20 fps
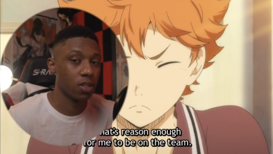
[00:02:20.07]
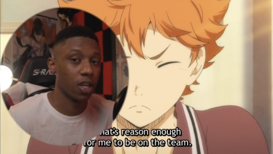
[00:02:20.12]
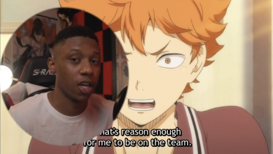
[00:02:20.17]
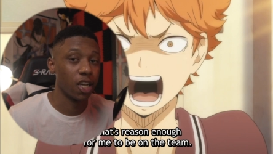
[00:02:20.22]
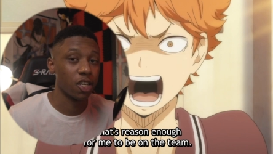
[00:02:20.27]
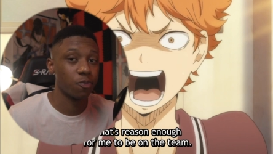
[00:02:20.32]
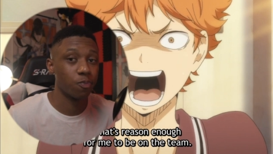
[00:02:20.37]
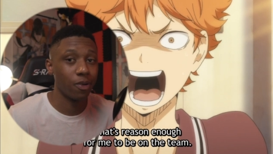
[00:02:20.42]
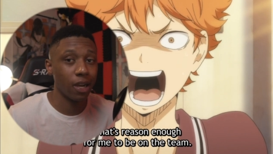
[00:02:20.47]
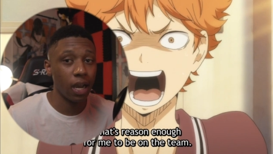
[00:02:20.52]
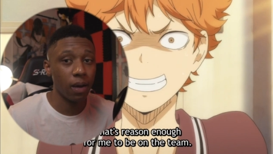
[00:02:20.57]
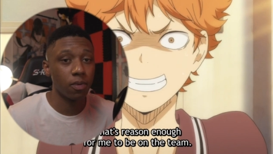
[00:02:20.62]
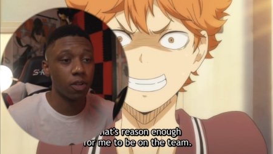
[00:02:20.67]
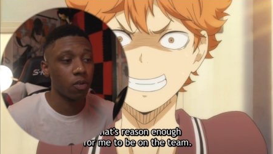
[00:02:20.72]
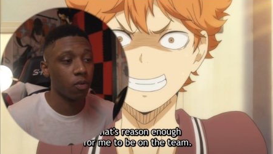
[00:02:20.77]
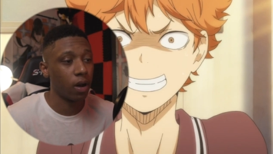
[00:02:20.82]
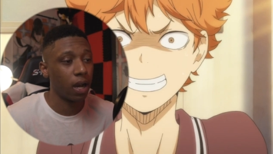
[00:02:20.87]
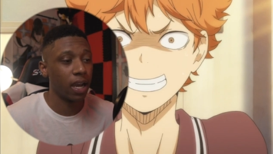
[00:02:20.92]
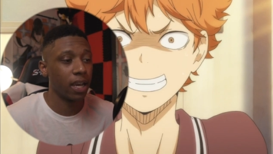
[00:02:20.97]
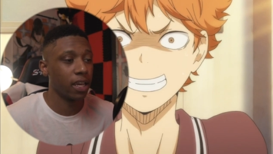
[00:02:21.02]
That's probably
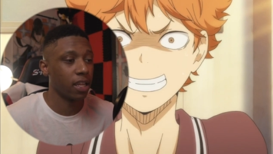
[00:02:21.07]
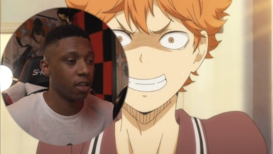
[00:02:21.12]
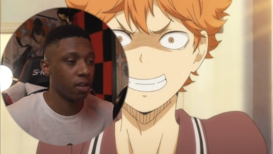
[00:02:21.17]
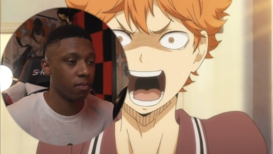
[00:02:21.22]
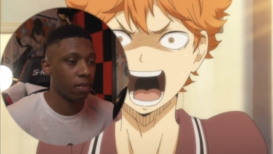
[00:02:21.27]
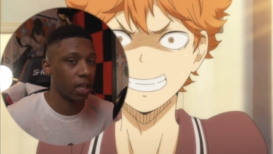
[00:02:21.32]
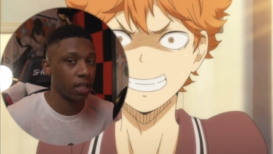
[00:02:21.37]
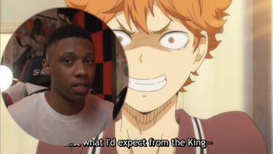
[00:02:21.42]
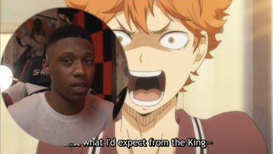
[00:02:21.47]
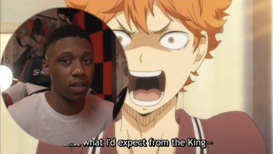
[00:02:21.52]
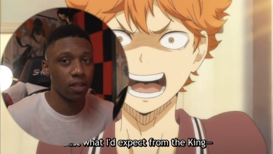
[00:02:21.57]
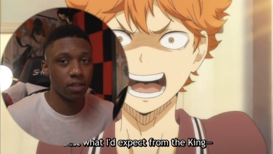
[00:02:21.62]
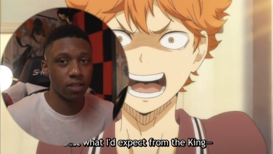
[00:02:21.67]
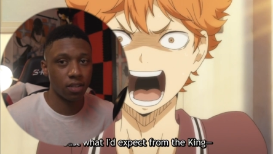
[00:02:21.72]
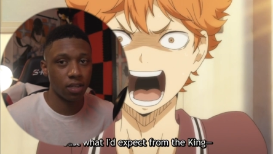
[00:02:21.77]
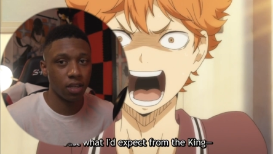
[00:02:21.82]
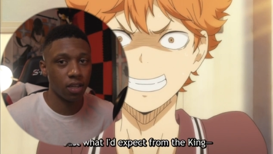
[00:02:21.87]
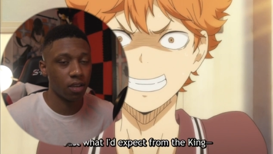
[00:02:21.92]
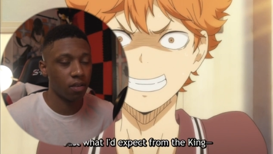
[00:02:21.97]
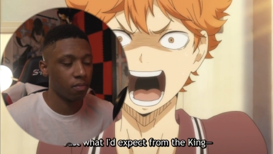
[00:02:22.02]
why he didn't make the other
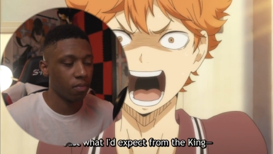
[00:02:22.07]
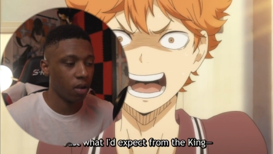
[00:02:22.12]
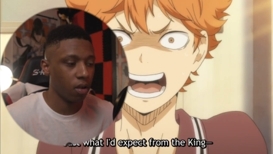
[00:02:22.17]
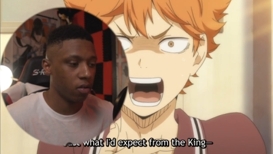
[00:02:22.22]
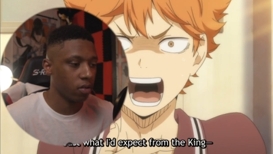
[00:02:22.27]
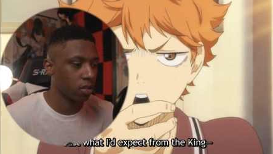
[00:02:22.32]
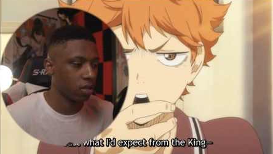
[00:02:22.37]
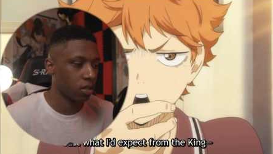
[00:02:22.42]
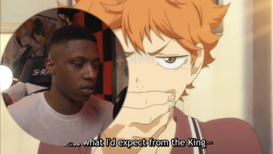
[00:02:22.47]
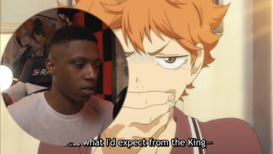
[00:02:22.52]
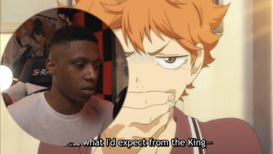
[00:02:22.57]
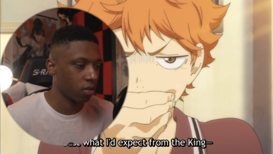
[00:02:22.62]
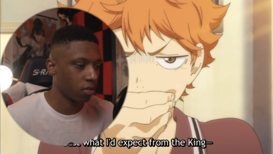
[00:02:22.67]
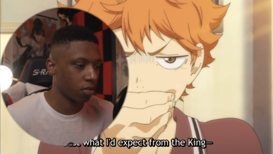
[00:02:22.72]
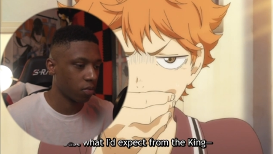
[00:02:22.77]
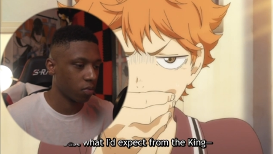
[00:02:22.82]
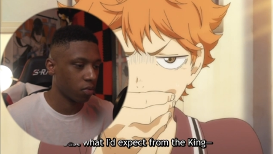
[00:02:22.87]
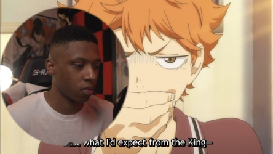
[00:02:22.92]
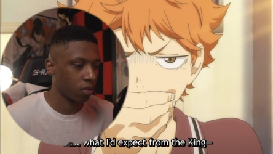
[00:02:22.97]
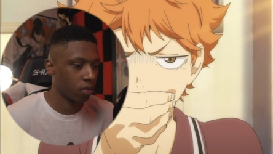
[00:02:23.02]
team. Bro is just on
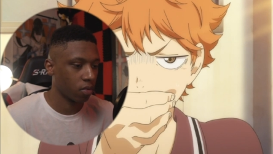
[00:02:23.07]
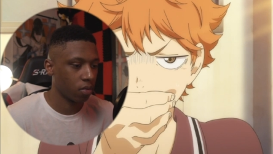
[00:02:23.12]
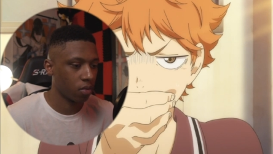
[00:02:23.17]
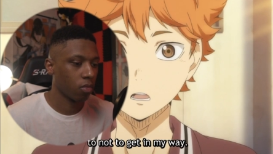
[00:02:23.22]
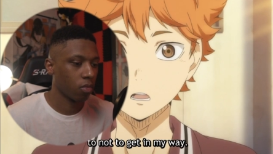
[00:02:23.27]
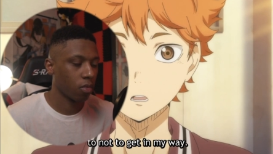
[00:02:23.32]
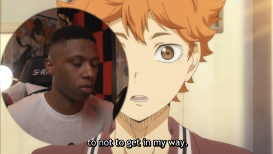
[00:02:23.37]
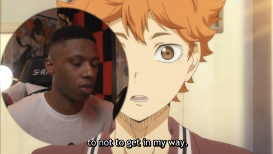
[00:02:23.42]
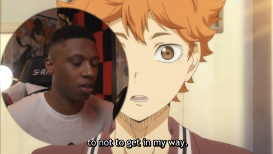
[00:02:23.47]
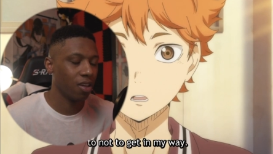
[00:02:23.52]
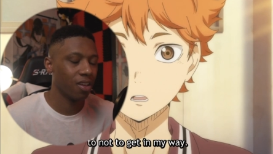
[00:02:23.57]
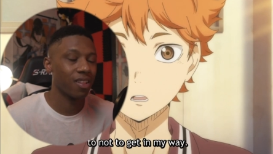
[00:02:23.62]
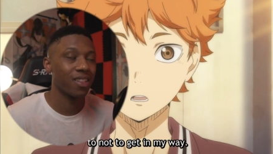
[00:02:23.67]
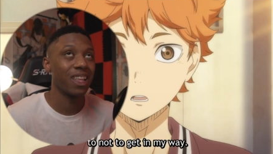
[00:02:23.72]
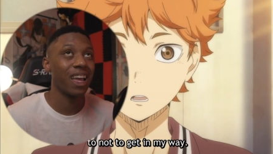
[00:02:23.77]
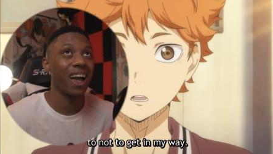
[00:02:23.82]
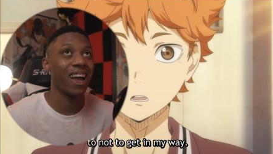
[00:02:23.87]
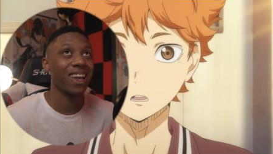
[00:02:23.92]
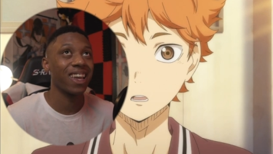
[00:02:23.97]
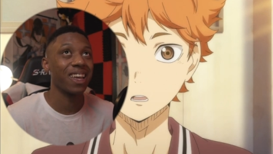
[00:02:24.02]
some.
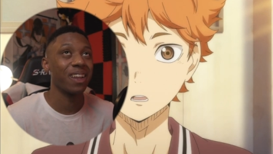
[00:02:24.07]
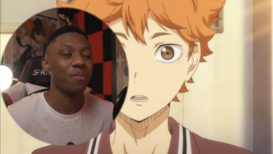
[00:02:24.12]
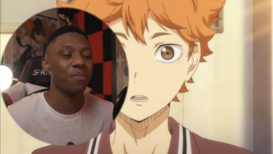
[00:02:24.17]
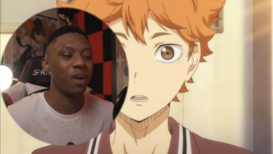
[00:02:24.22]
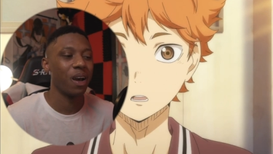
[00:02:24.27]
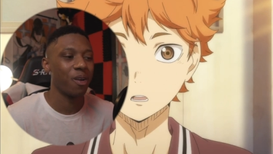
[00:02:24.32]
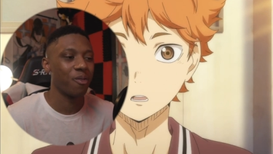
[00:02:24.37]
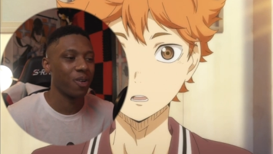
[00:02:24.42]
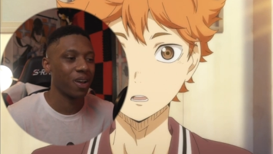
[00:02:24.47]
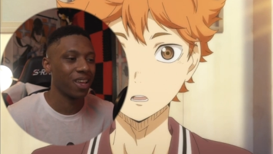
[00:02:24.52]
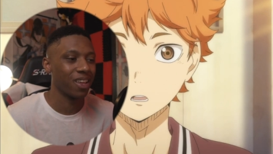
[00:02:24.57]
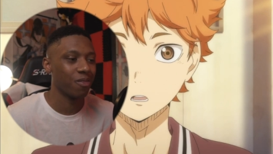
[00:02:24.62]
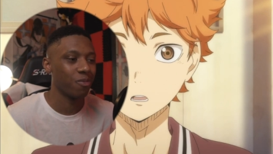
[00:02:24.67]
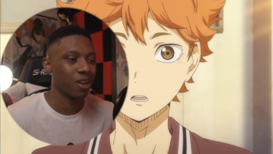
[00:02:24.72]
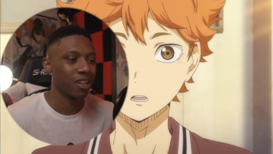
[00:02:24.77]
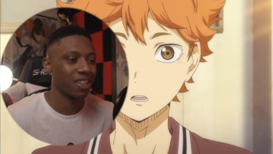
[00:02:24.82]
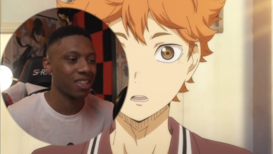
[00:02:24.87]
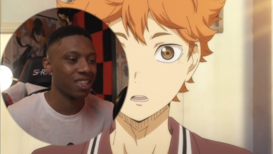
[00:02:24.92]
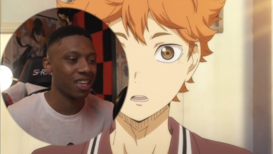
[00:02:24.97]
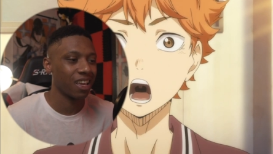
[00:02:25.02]
Not getting my way. He's
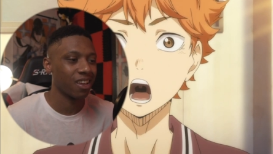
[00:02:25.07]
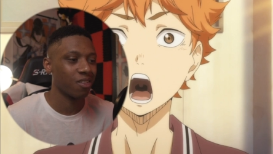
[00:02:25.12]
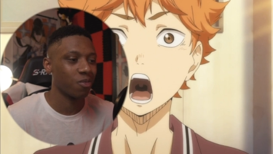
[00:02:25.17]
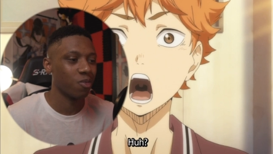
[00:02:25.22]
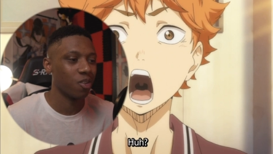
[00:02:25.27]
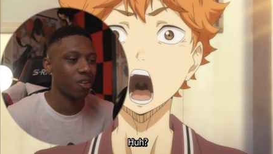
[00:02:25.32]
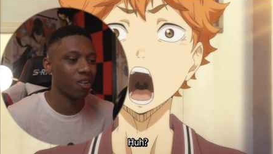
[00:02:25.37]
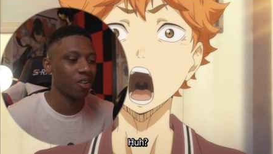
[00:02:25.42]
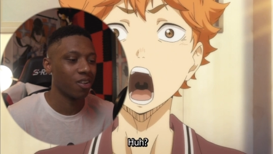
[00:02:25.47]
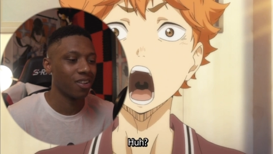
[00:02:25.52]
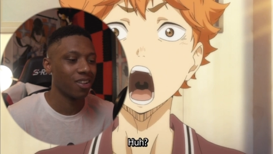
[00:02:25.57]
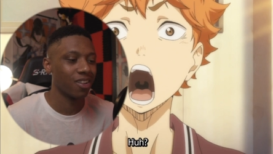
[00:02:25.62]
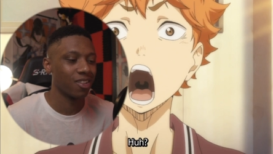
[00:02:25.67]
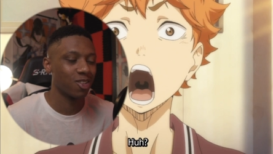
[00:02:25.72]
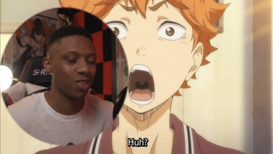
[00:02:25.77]
about to take him on the